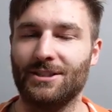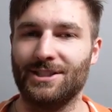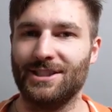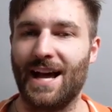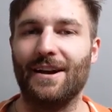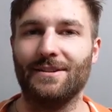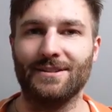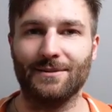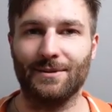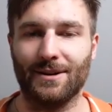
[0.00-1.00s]

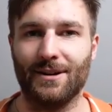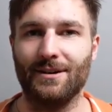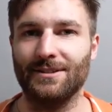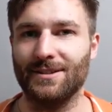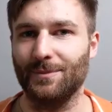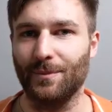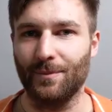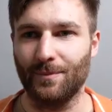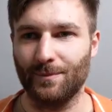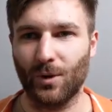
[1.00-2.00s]
shatters that would occur, just
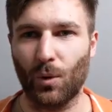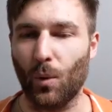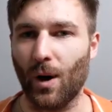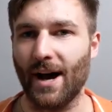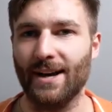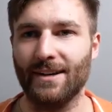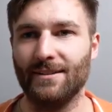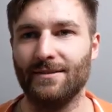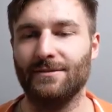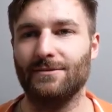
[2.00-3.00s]

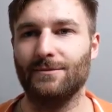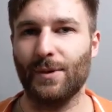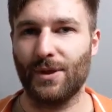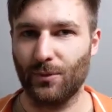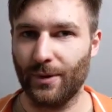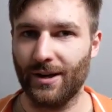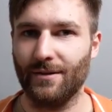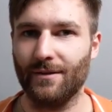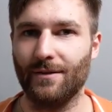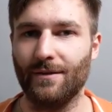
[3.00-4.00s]
quiet with the
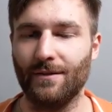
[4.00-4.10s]
wind,